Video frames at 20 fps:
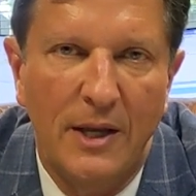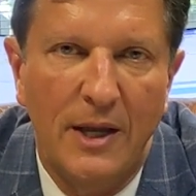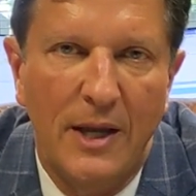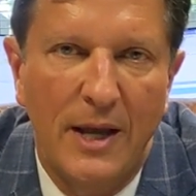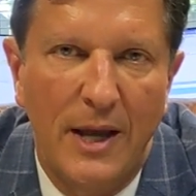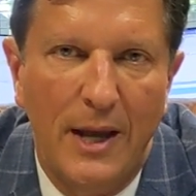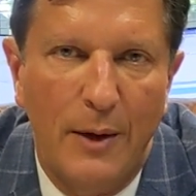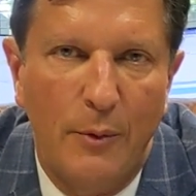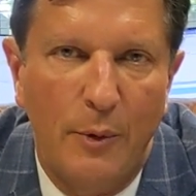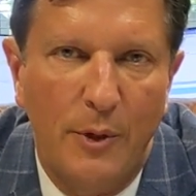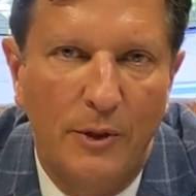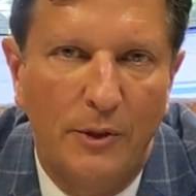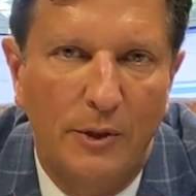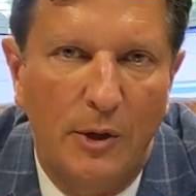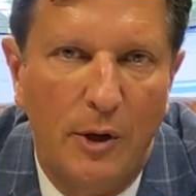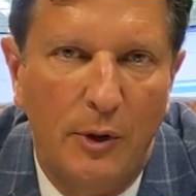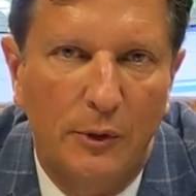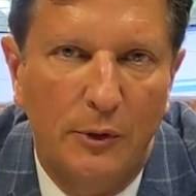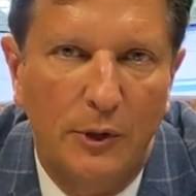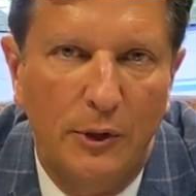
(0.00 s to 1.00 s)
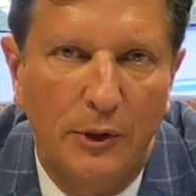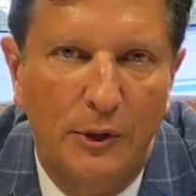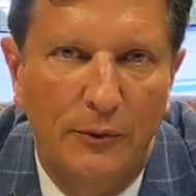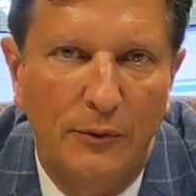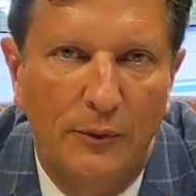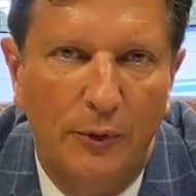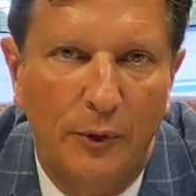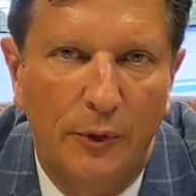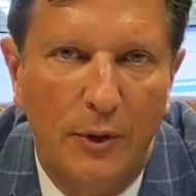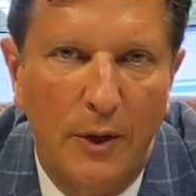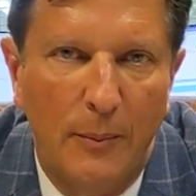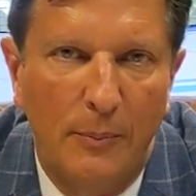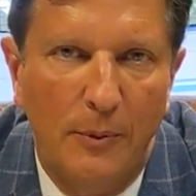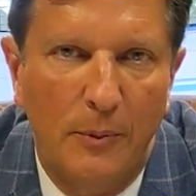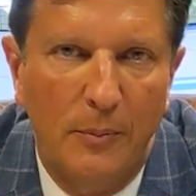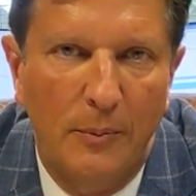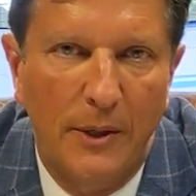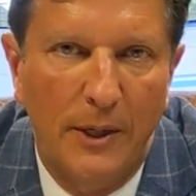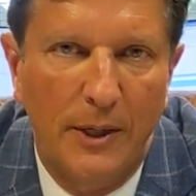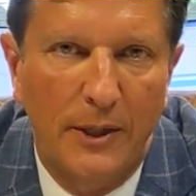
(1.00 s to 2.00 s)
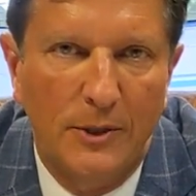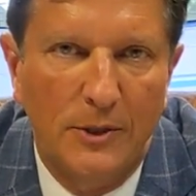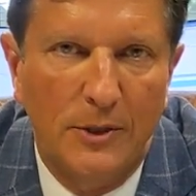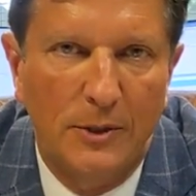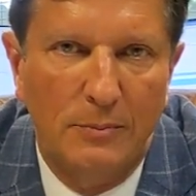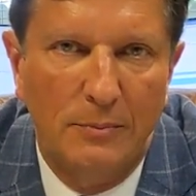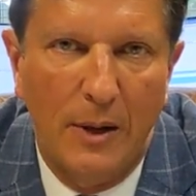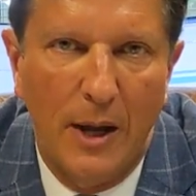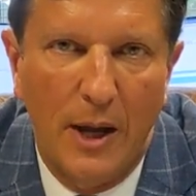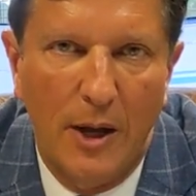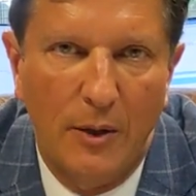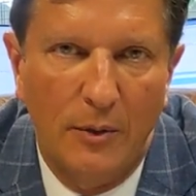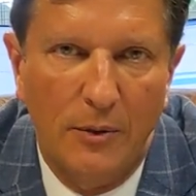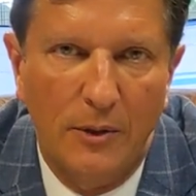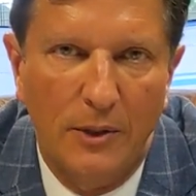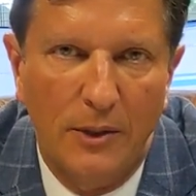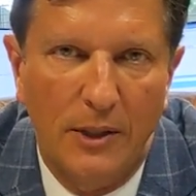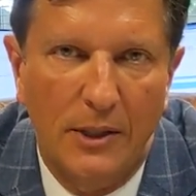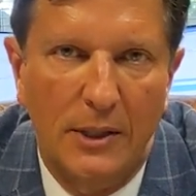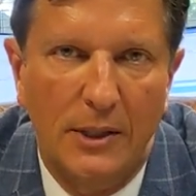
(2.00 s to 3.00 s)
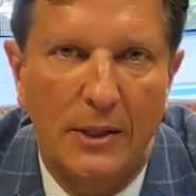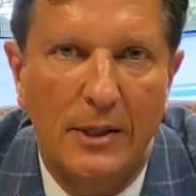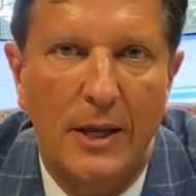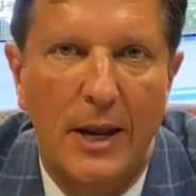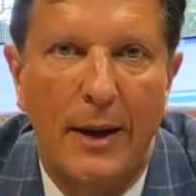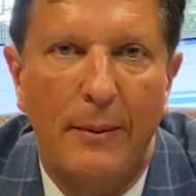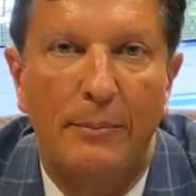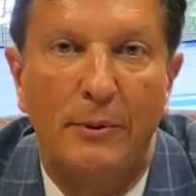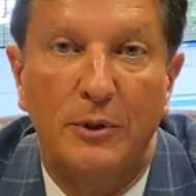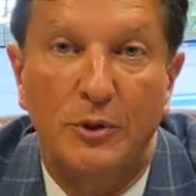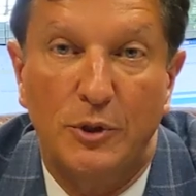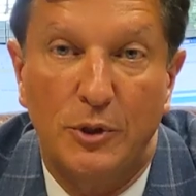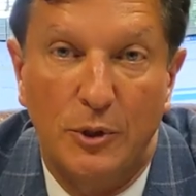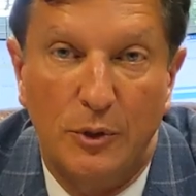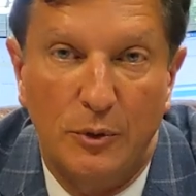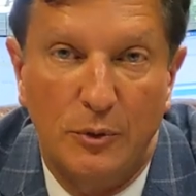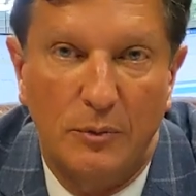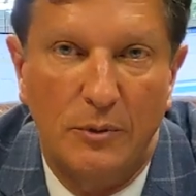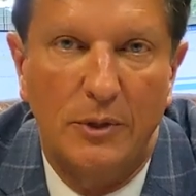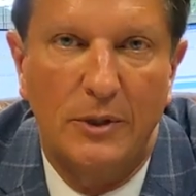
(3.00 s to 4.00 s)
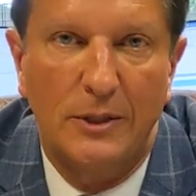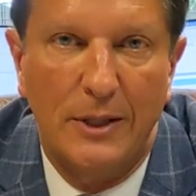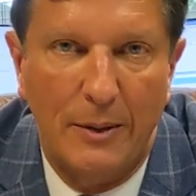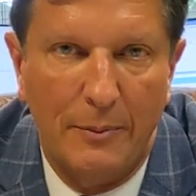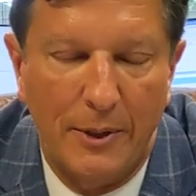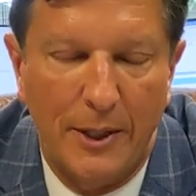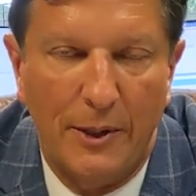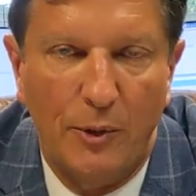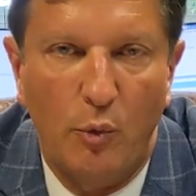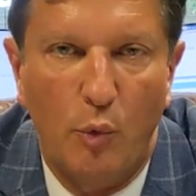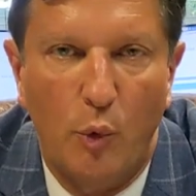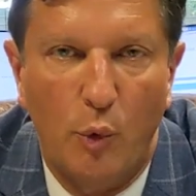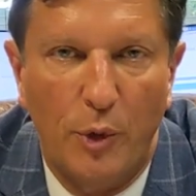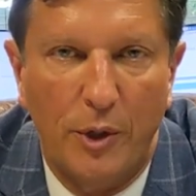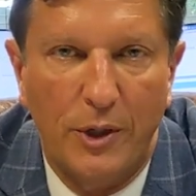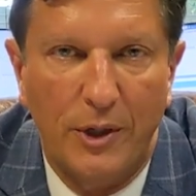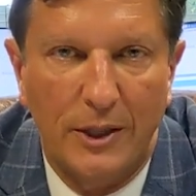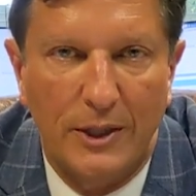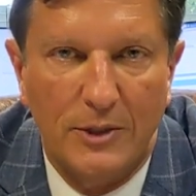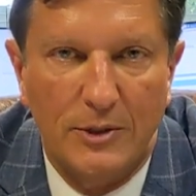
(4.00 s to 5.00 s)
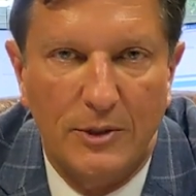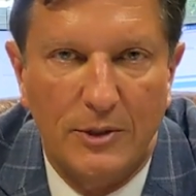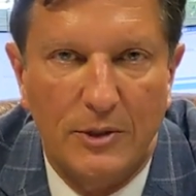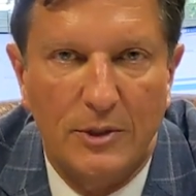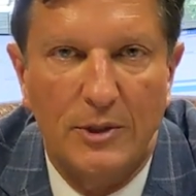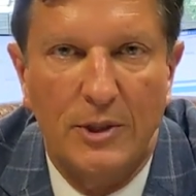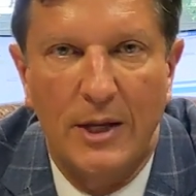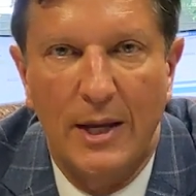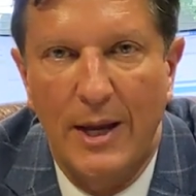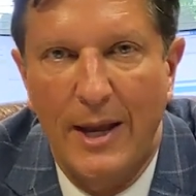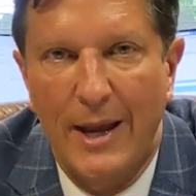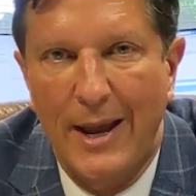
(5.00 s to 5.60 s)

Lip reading: And I want to talk to you for a couple of minutes about the Camp Lejeune contaminated water cases